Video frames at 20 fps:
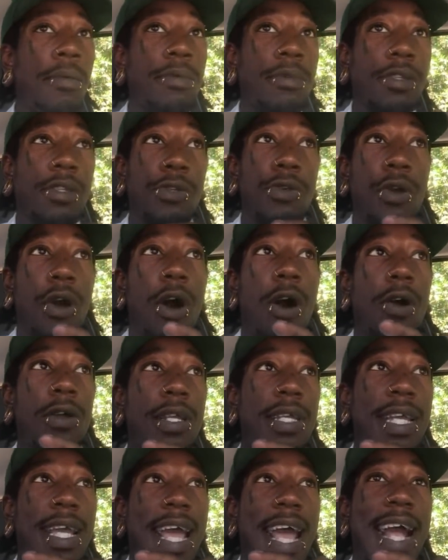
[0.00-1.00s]
So you all
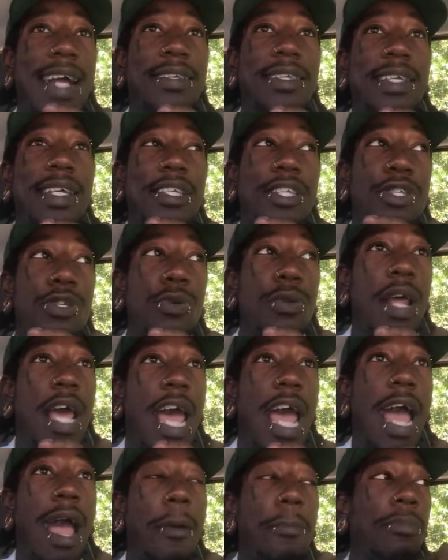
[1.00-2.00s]
can get access to the
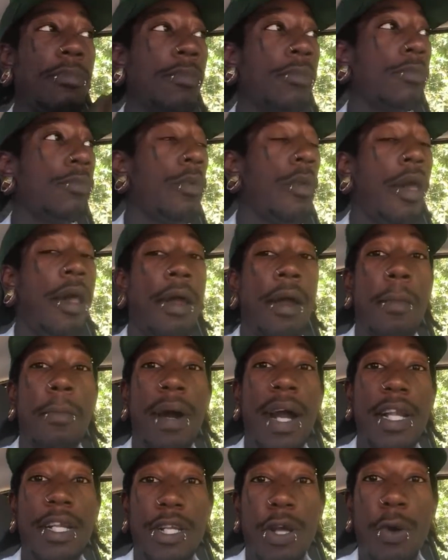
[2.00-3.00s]
app
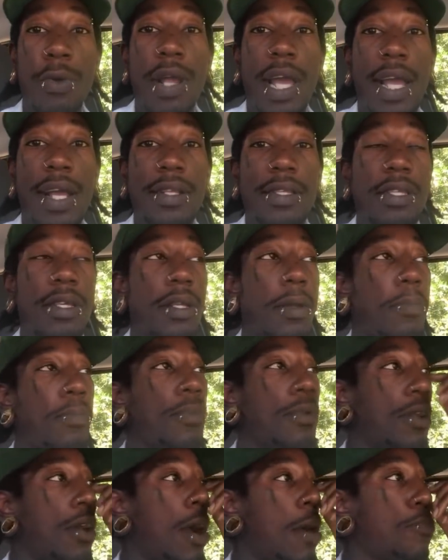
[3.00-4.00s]
by donating to the
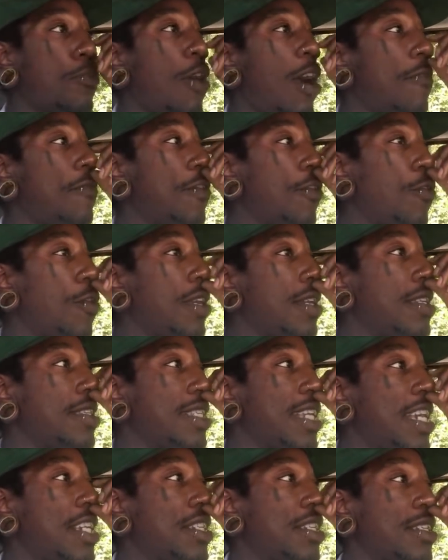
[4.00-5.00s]
nonprofit
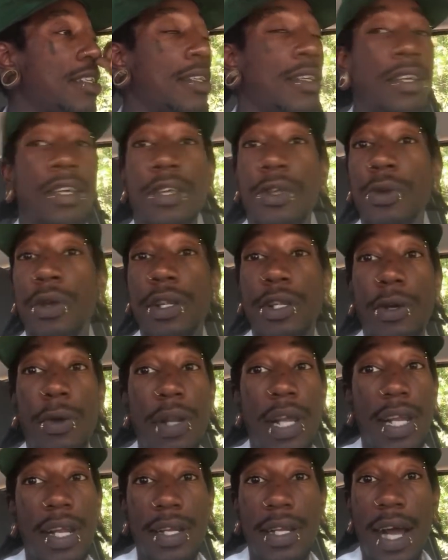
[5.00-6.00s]
organization. You can
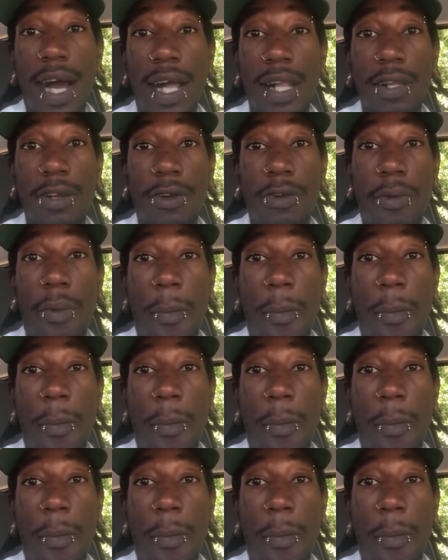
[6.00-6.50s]
donate a dollar.